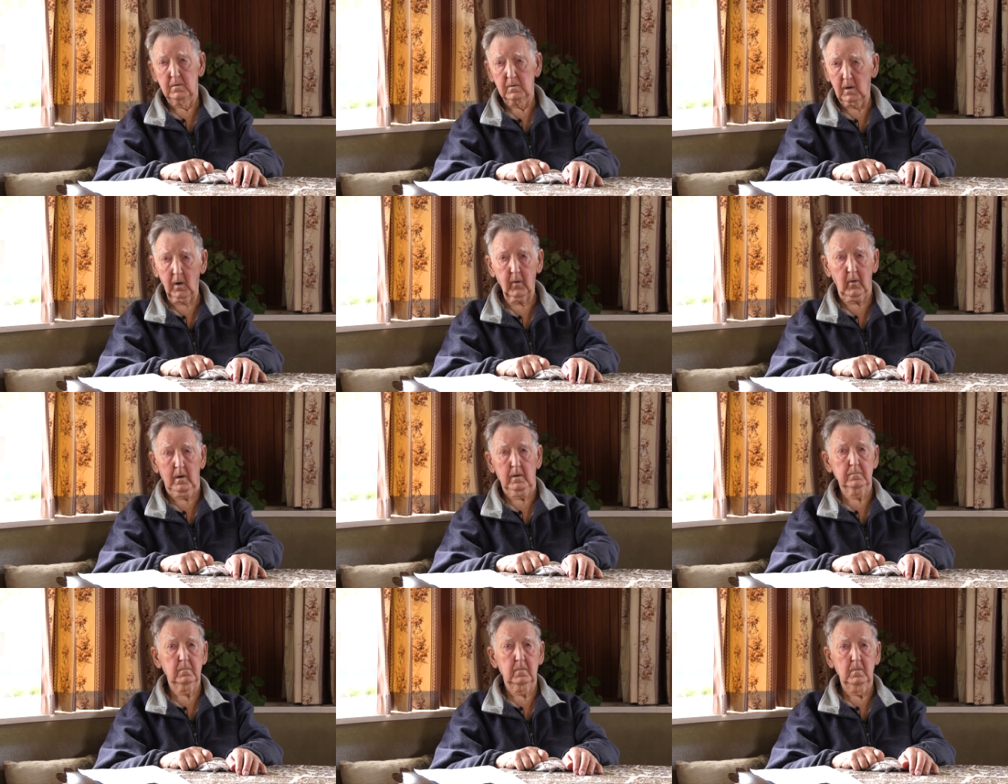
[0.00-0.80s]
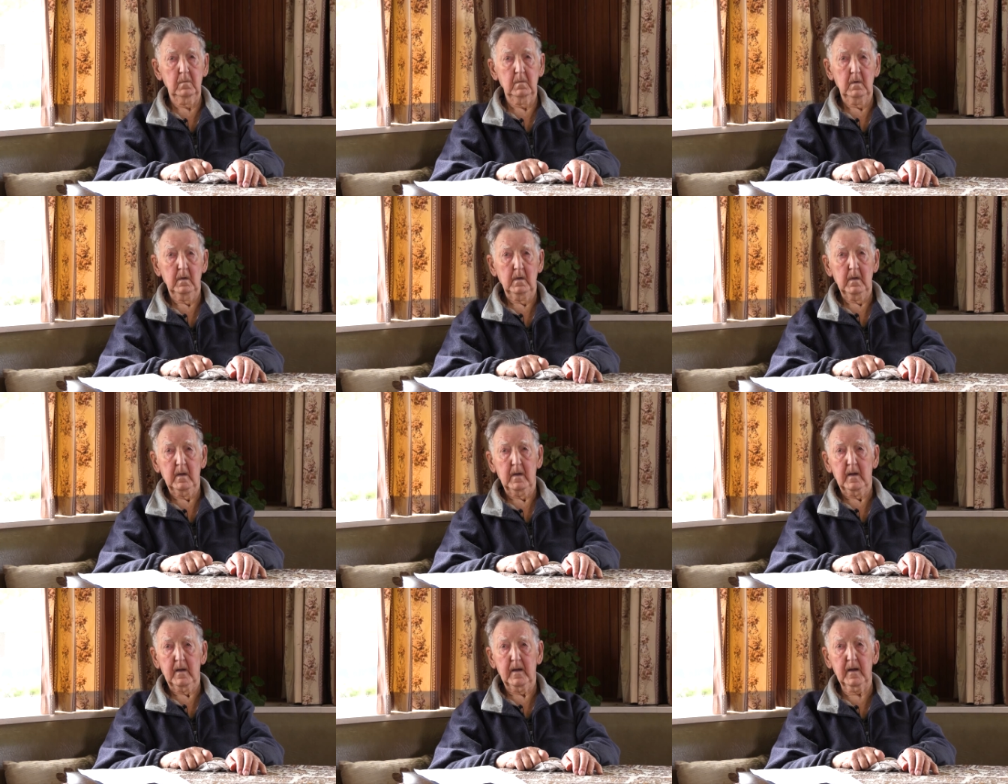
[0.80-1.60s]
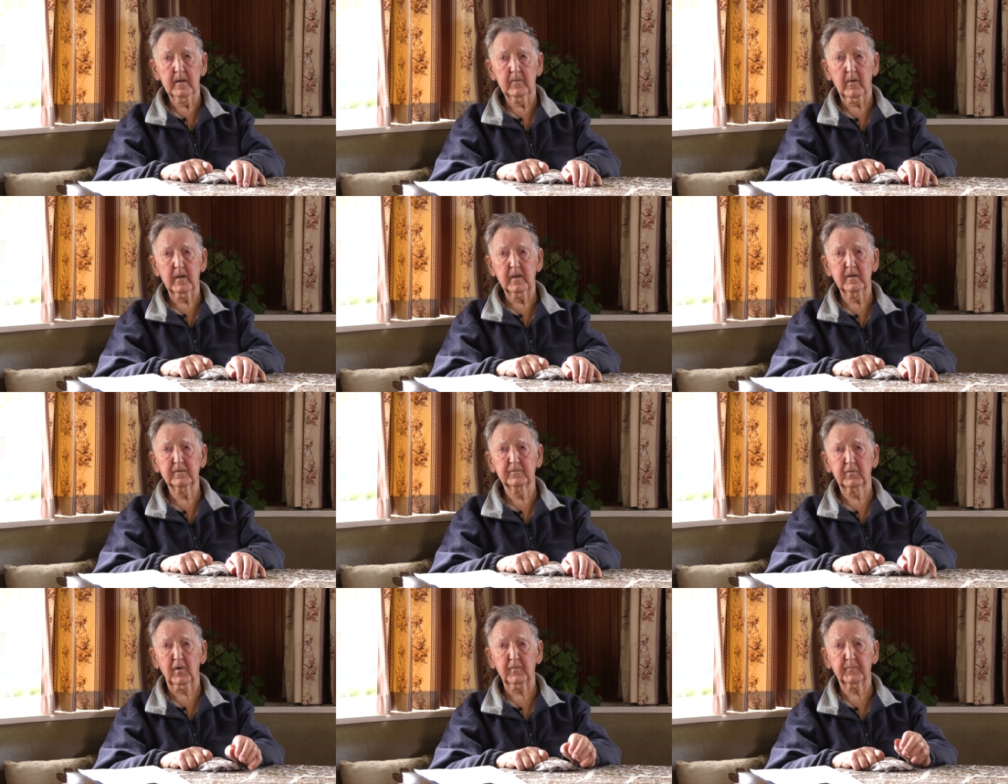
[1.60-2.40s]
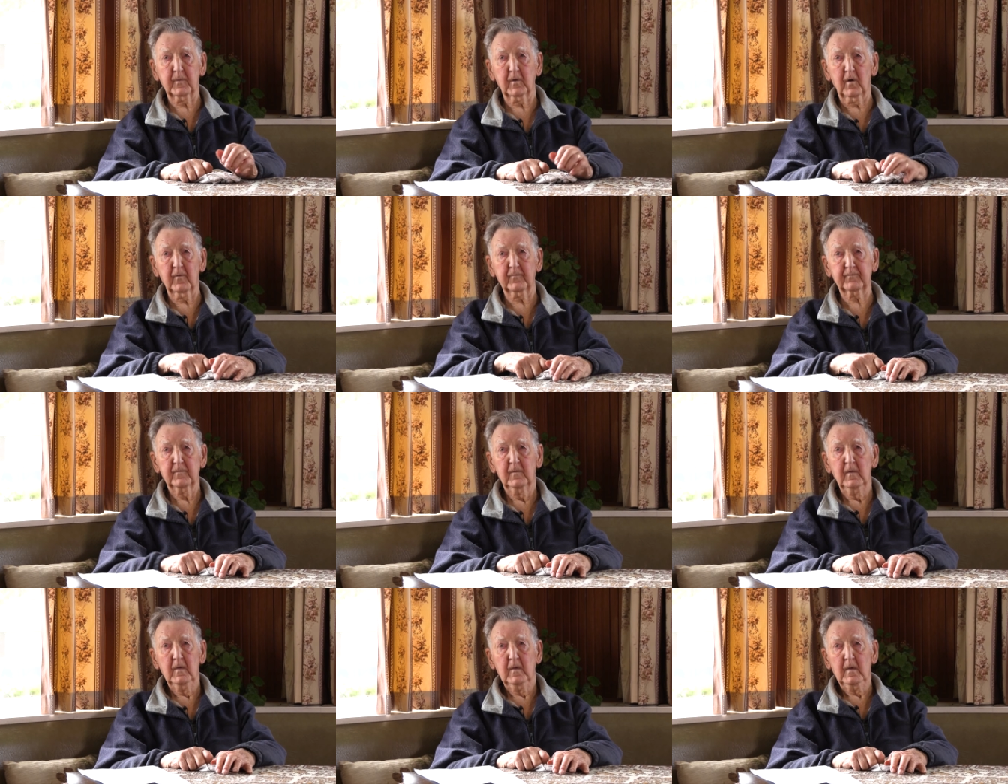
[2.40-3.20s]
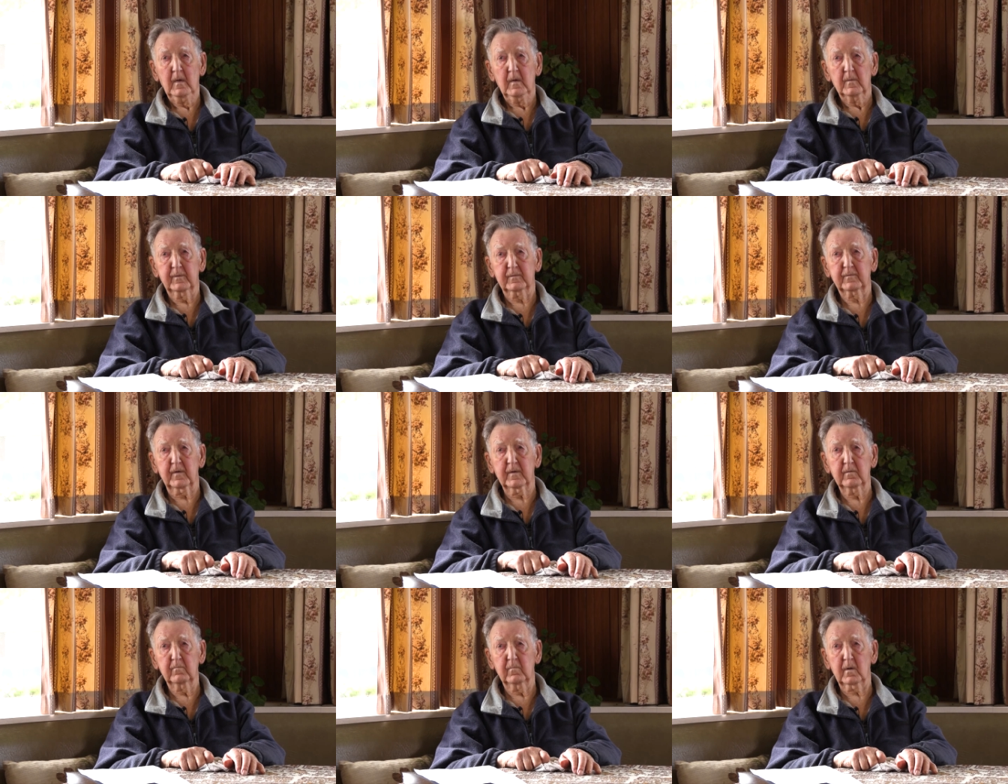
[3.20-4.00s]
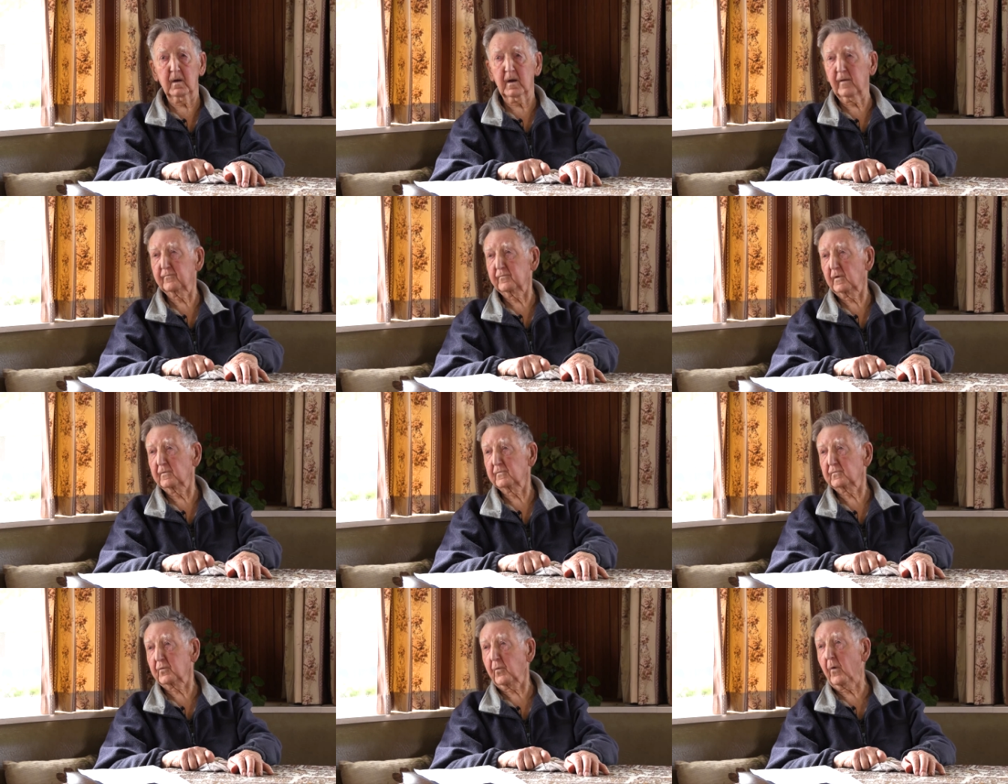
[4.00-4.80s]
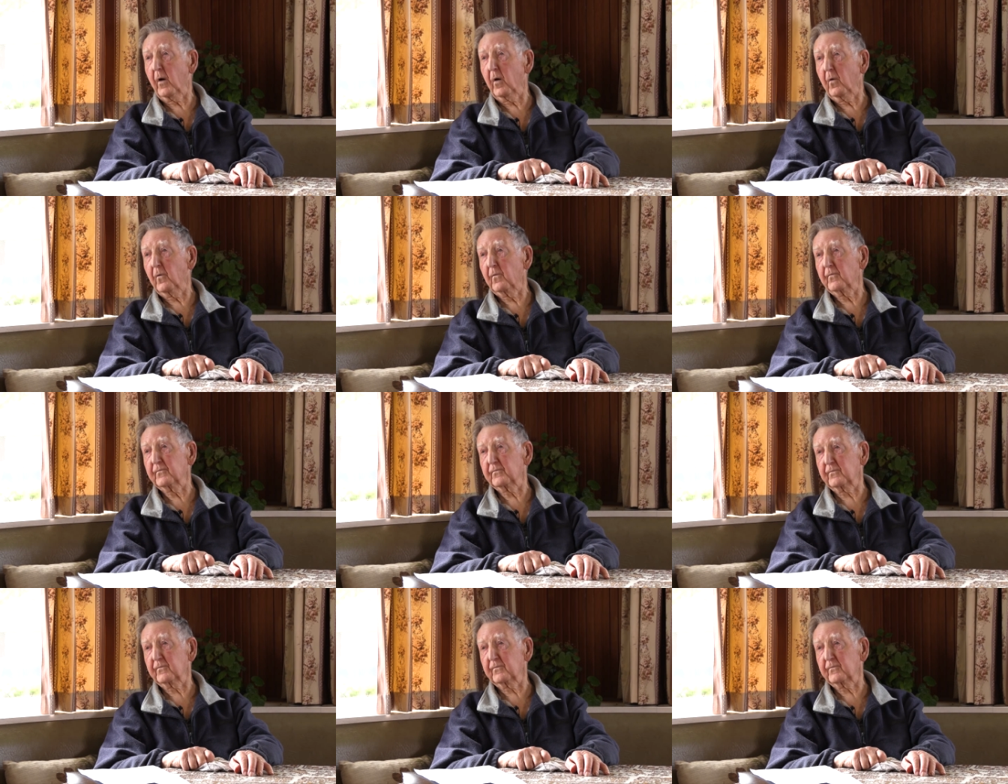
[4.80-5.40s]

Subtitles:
All right. Anyway, he dropped me off between 11 and 12.